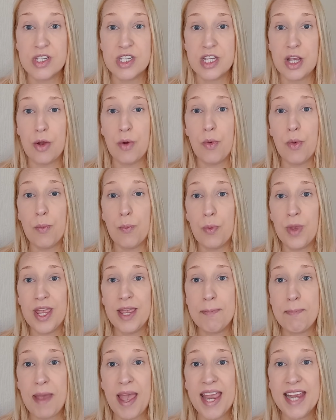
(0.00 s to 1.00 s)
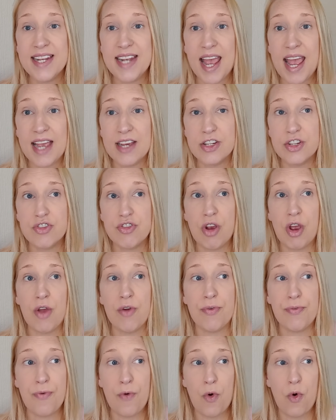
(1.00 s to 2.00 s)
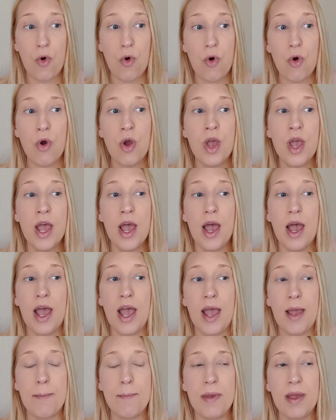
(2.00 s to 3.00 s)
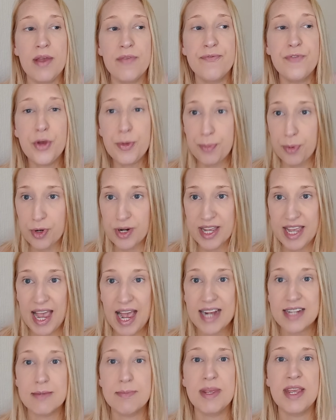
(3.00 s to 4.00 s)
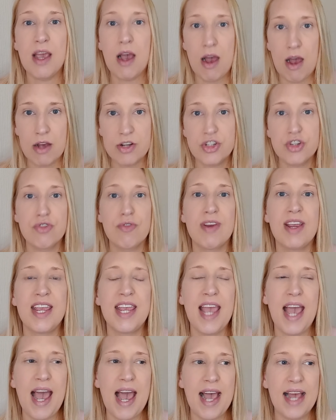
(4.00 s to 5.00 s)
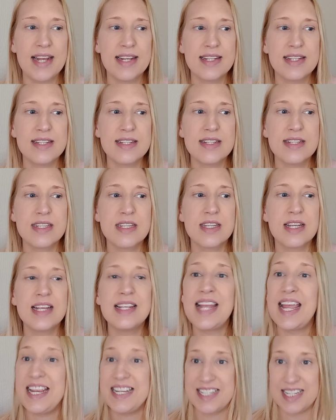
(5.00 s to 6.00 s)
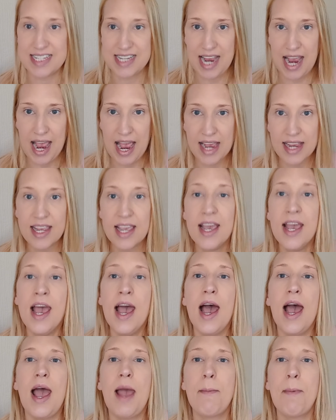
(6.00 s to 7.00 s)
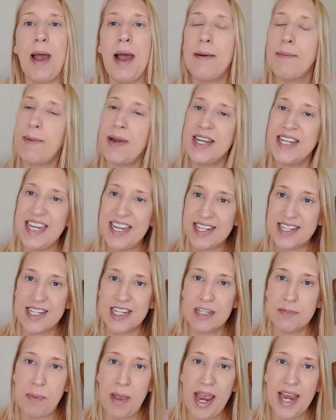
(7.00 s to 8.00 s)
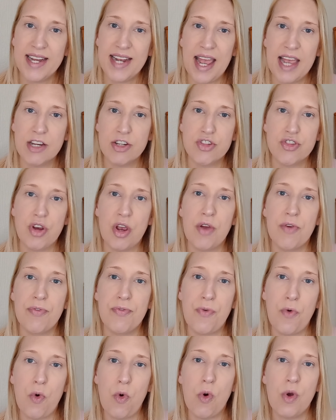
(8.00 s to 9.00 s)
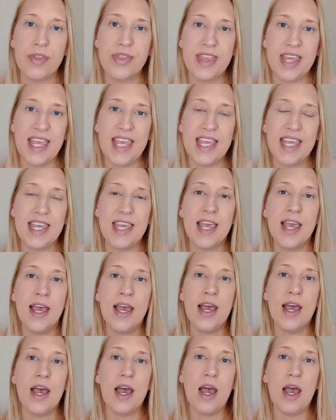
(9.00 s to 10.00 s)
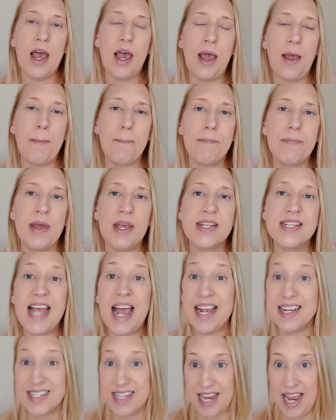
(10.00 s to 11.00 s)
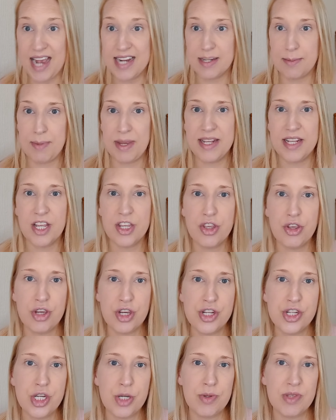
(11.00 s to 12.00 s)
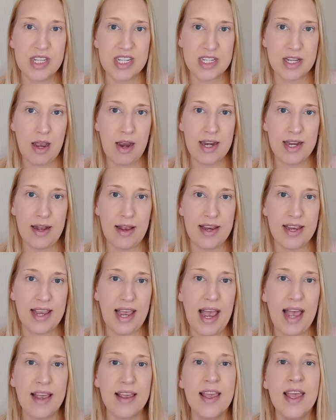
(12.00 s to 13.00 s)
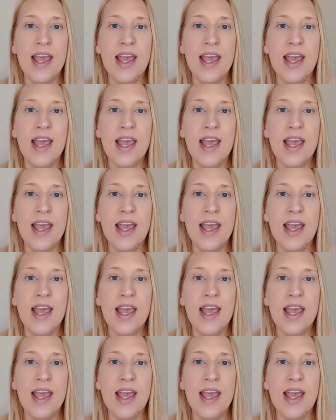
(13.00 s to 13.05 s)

So we paid extra for football academy, archery and laser tag, and my nieces paid extra for the dance academy that you can do with the Skyline Gang.